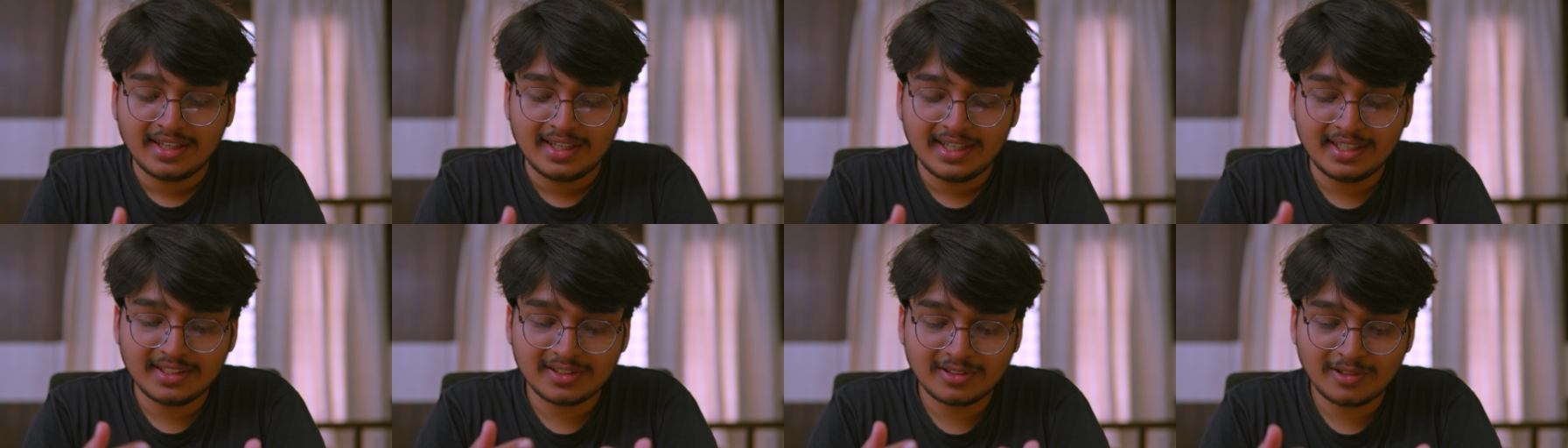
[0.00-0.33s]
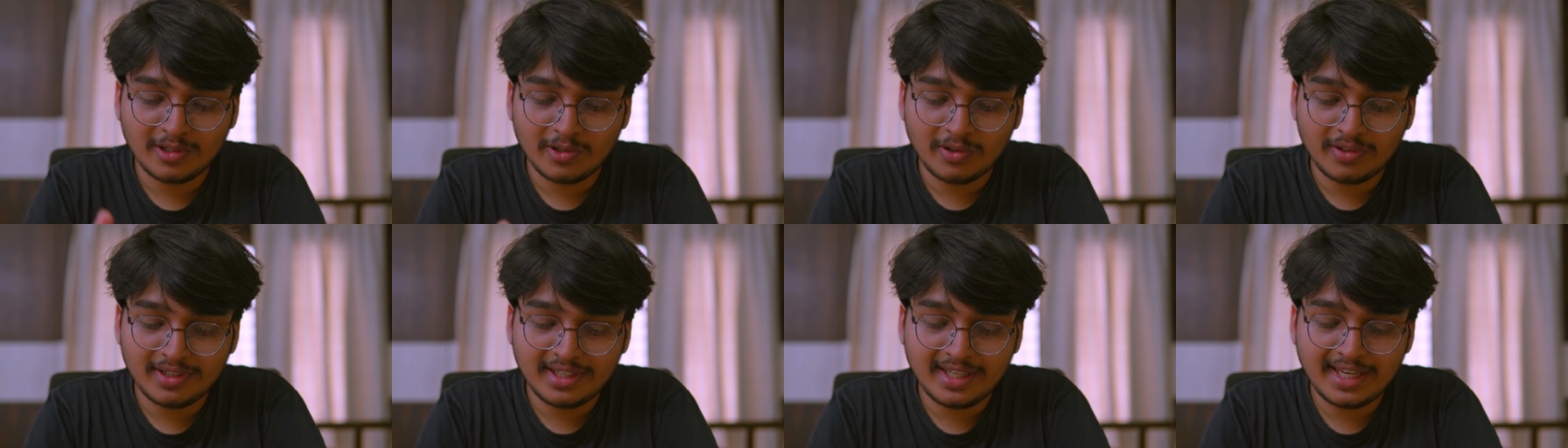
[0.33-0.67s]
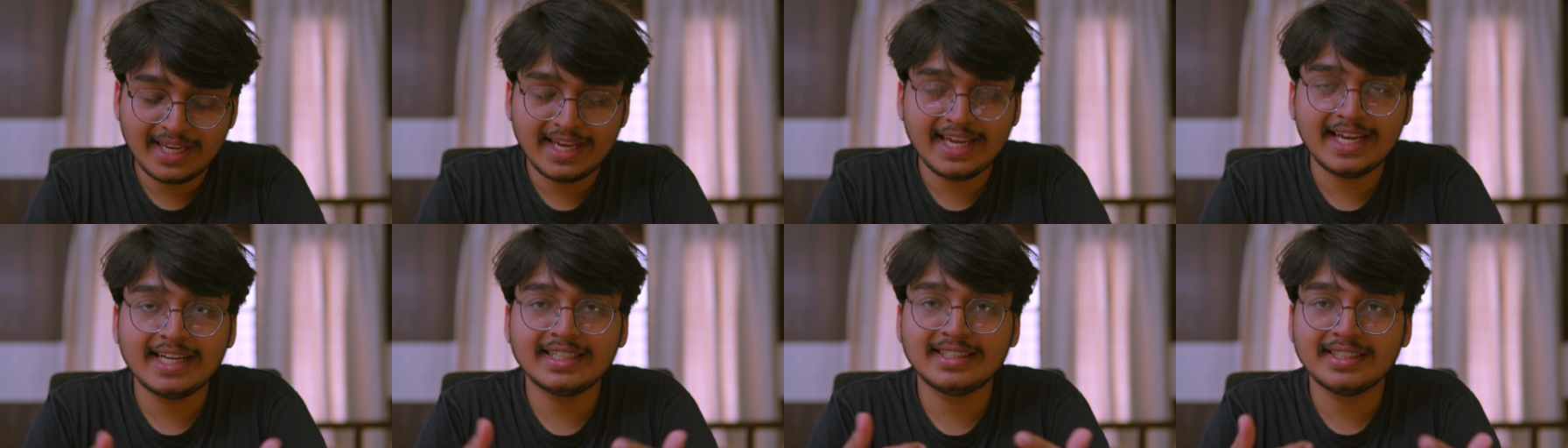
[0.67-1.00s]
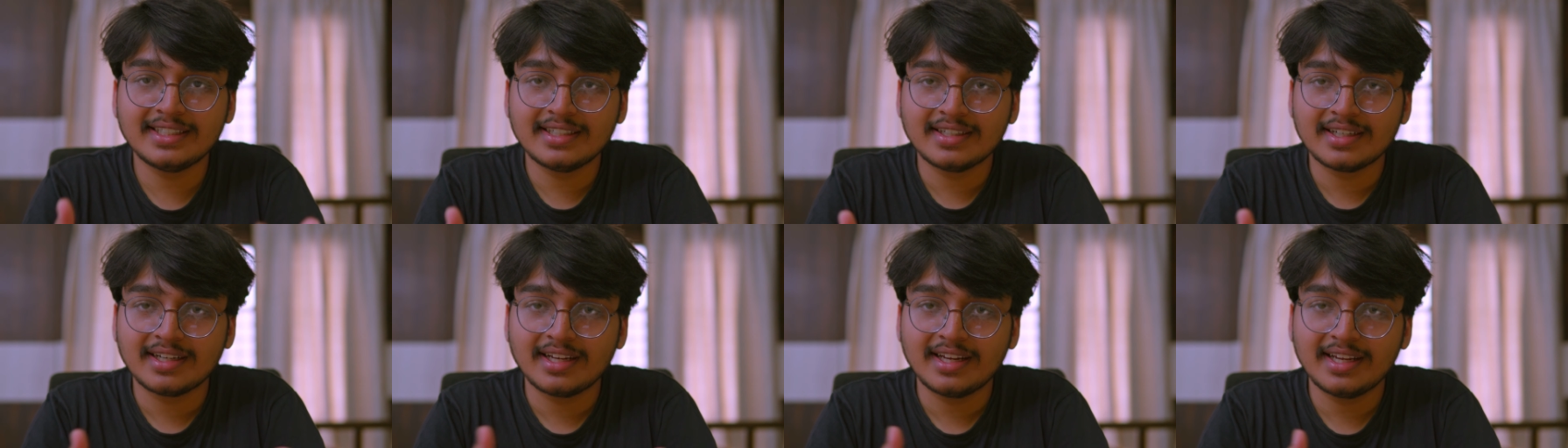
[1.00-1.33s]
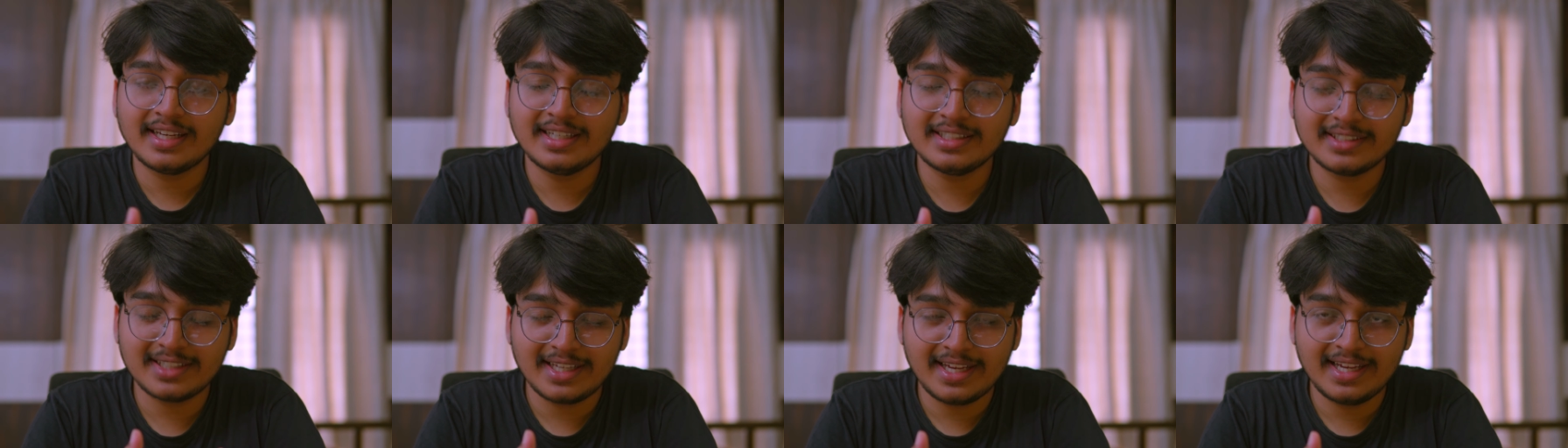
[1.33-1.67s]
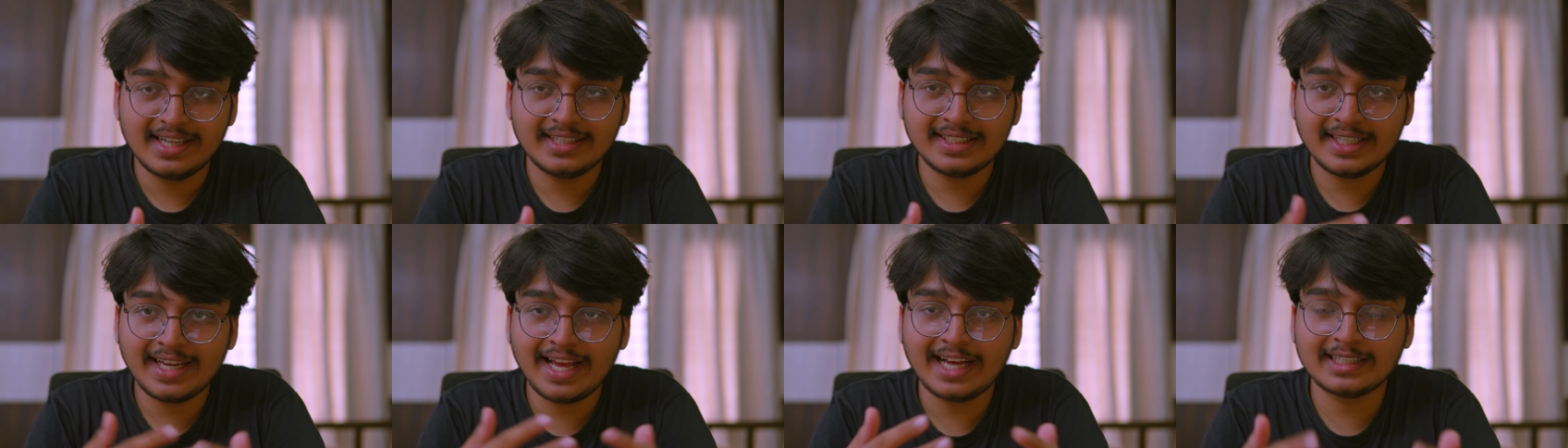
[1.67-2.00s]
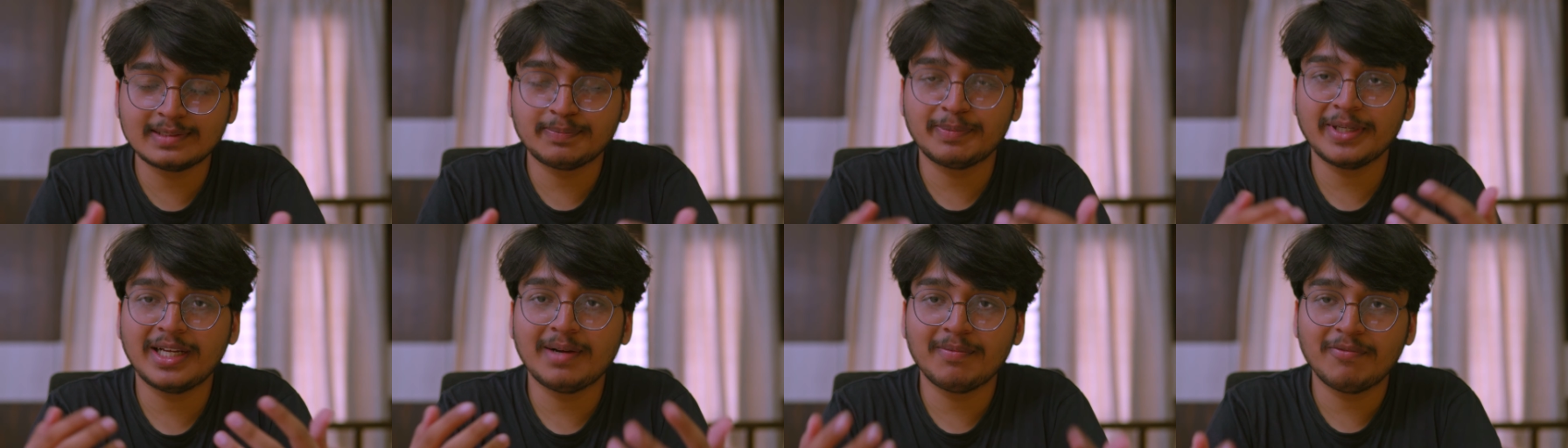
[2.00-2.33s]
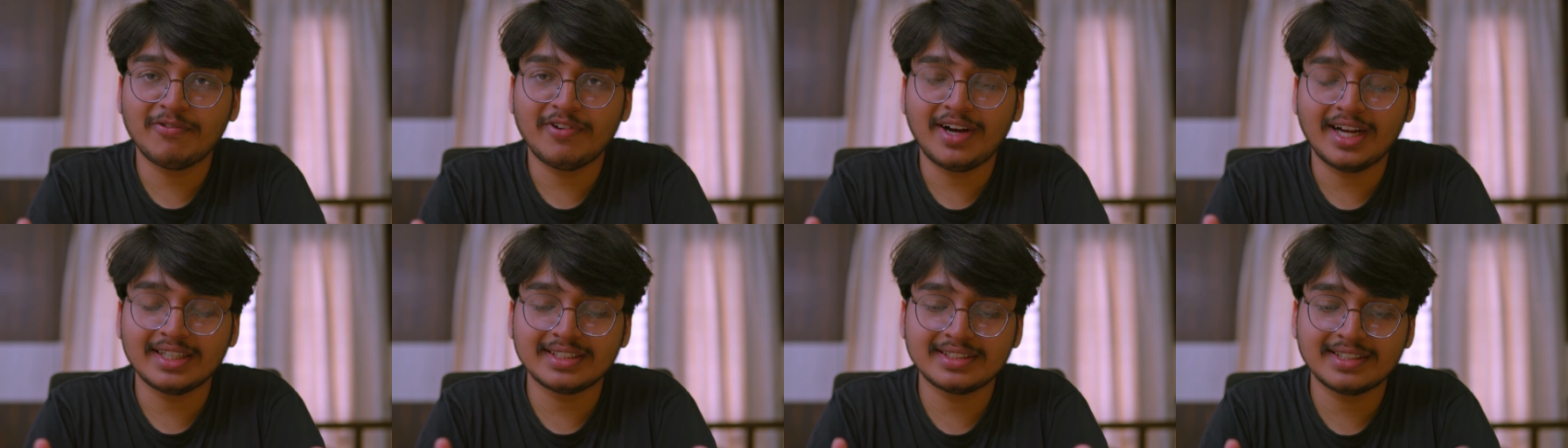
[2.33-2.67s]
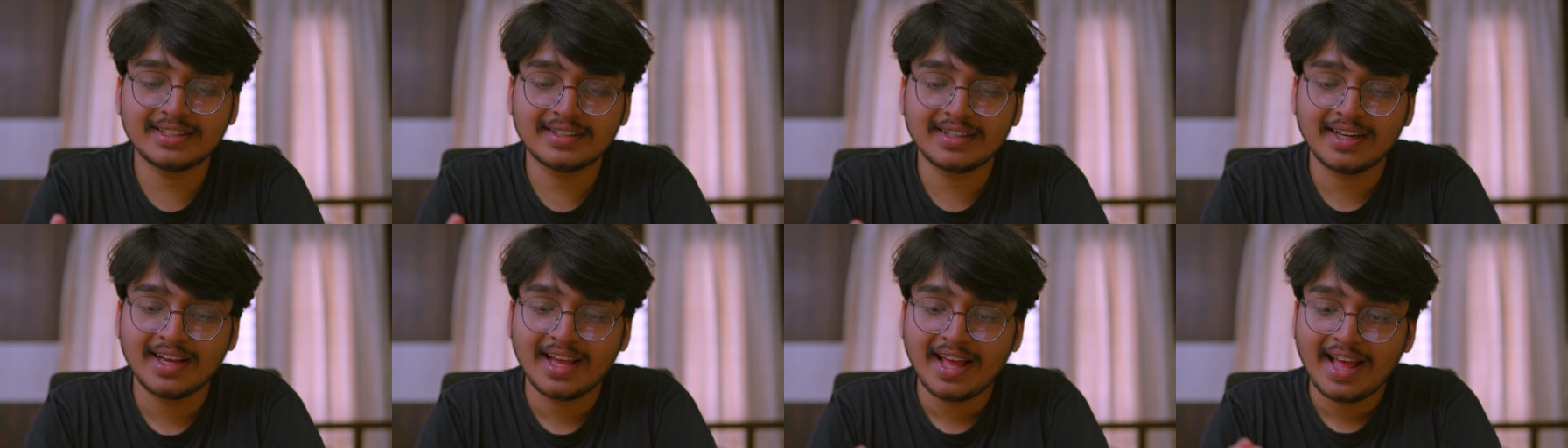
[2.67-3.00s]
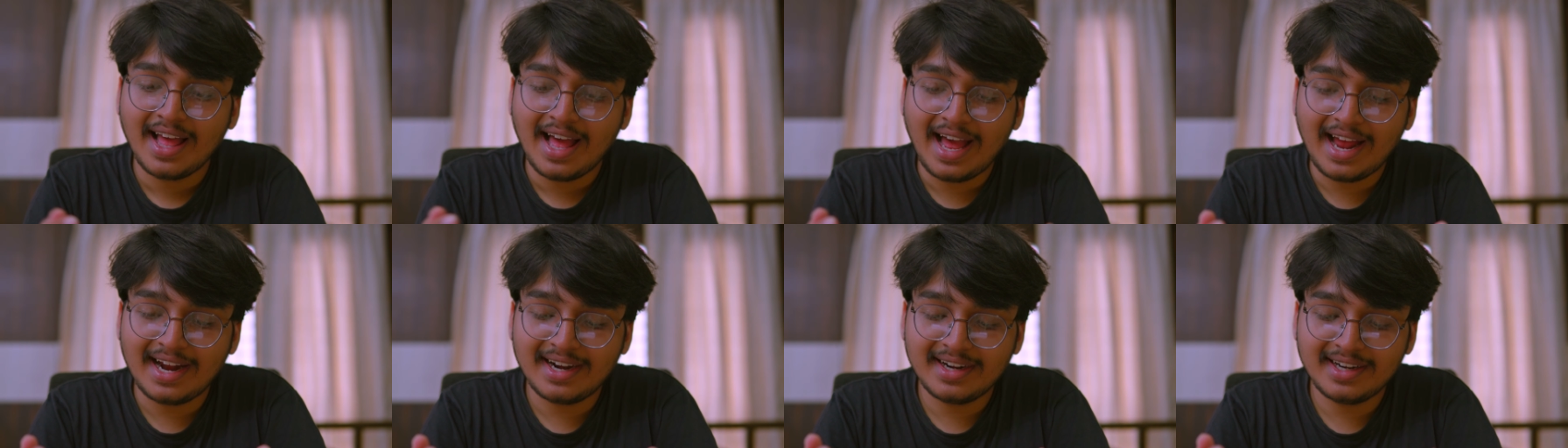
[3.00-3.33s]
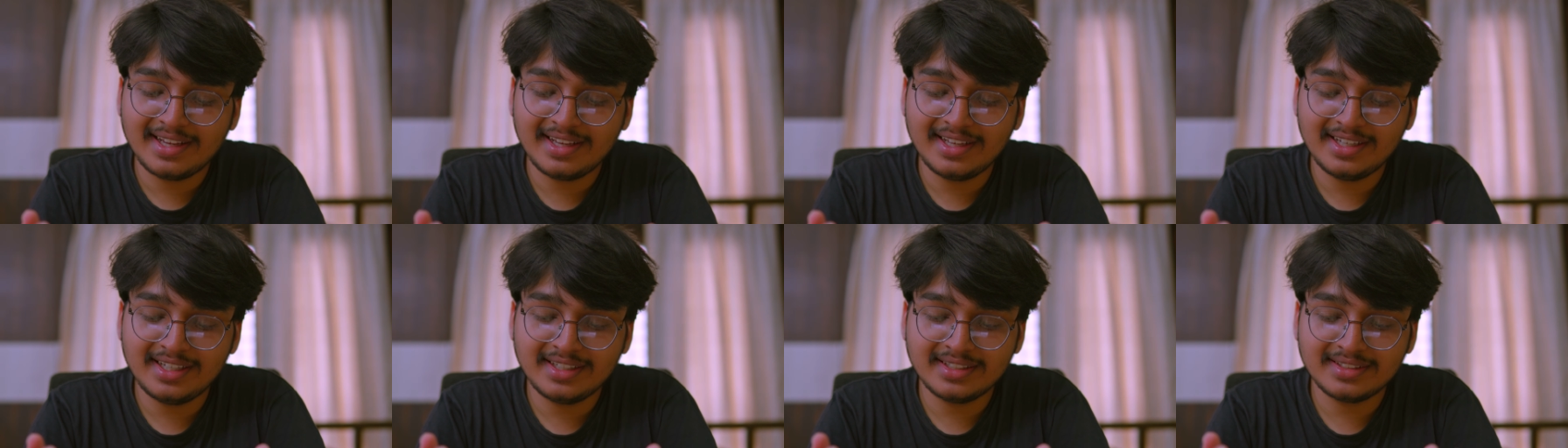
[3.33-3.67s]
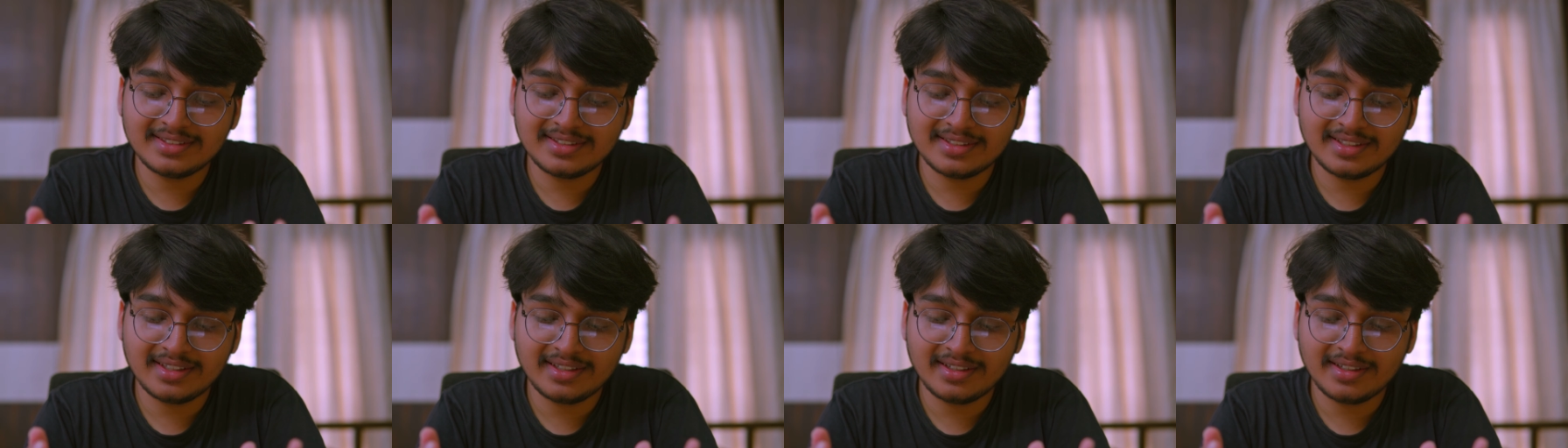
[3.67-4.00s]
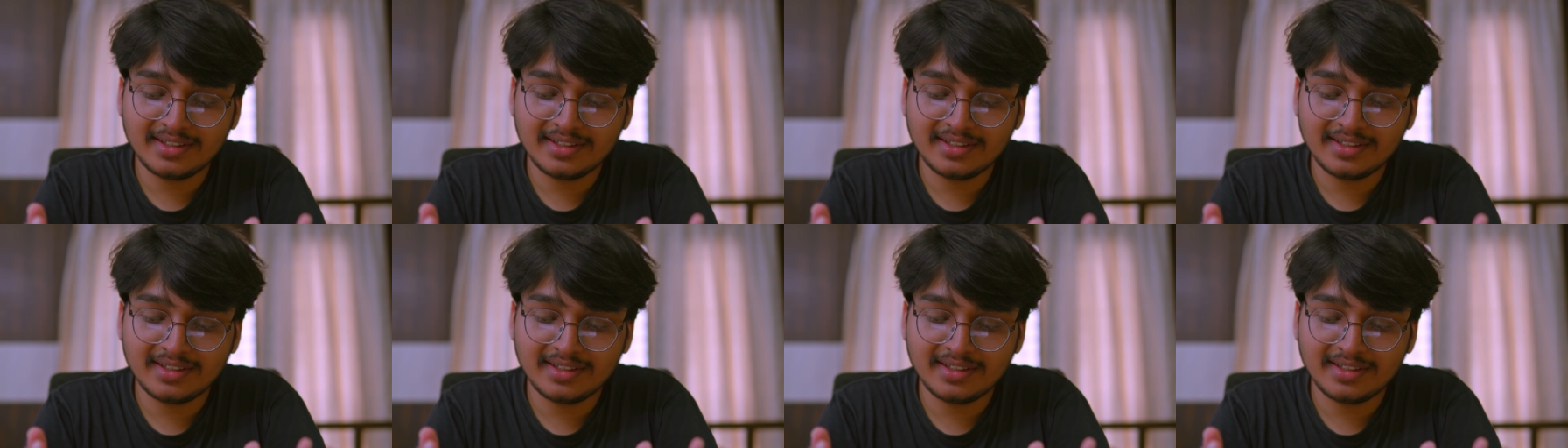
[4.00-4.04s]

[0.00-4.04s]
He's slowly aging. His aging has become faster, and he's